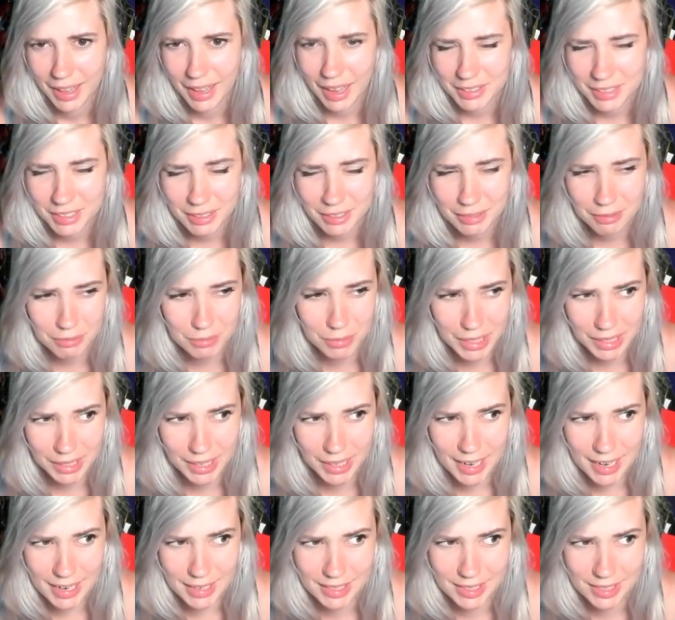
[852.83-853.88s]
didn't
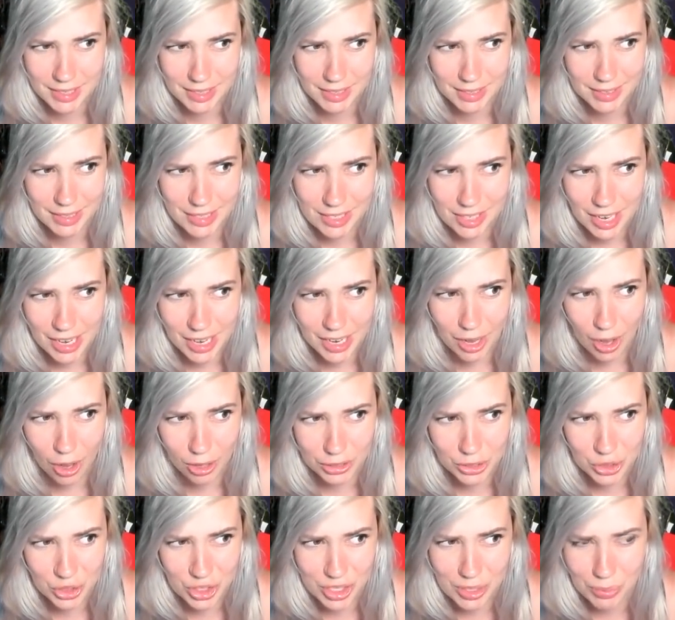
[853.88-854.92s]
realize the
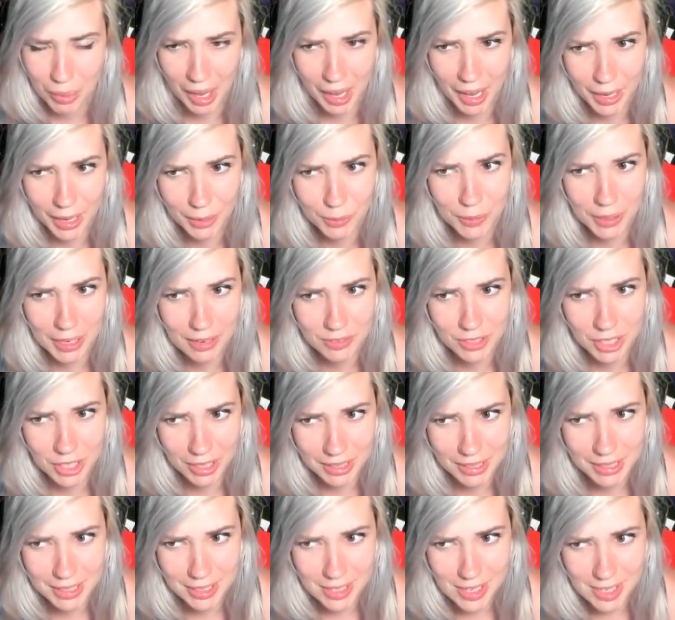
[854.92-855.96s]
psychology behind what I've done
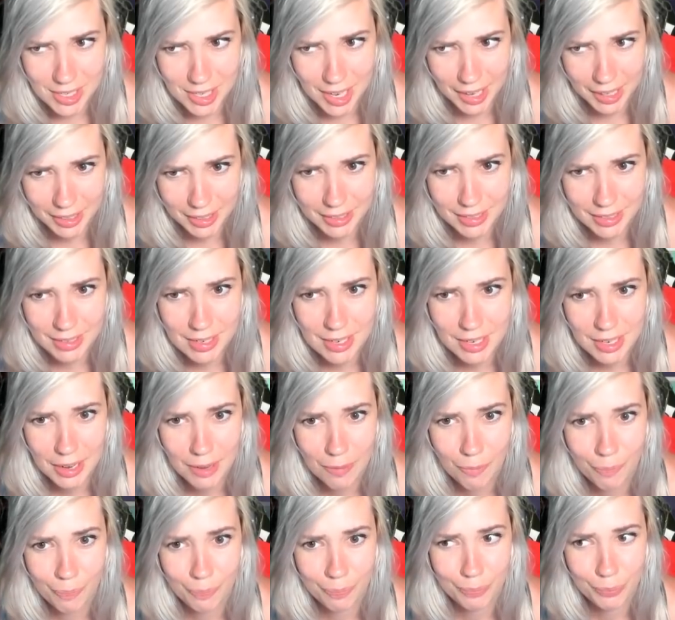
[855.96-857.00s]
to this island
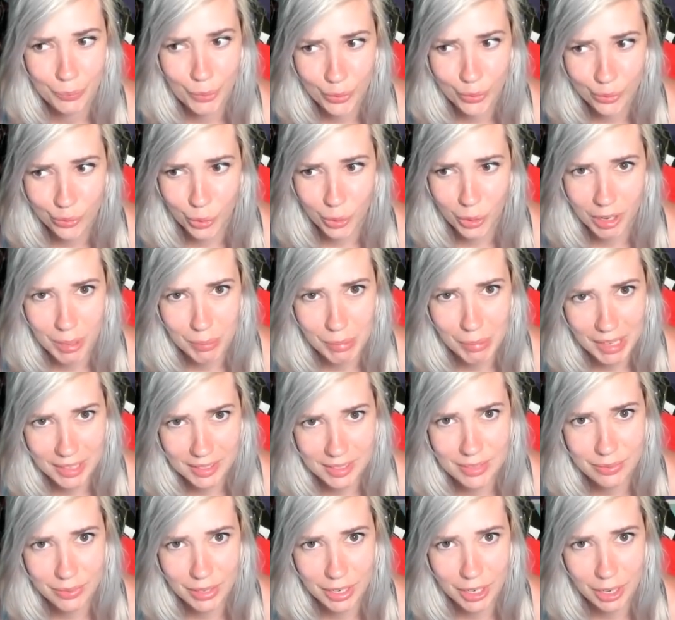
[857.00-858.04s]
before I made
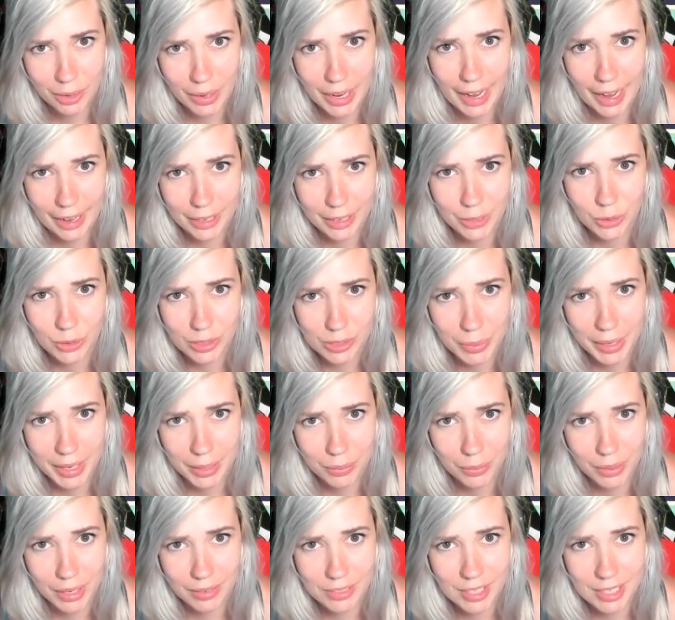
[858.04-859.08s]
this video, and I had to explain
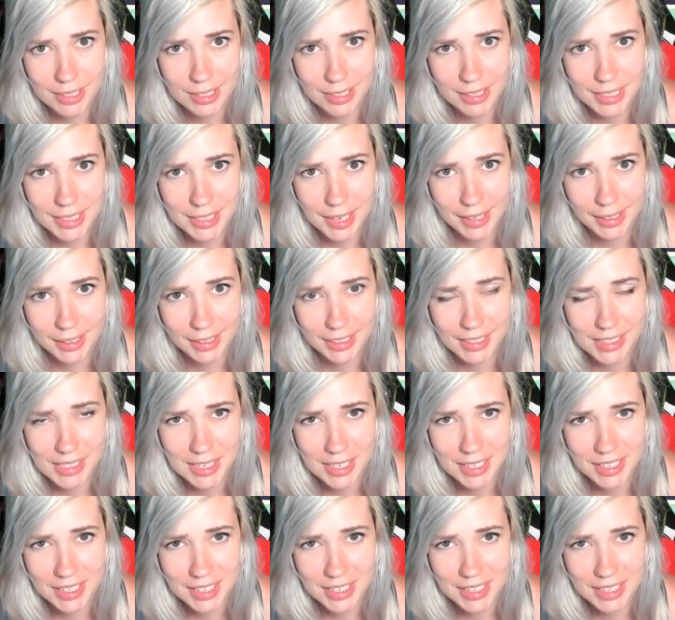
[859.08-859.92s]
what I've done to this island.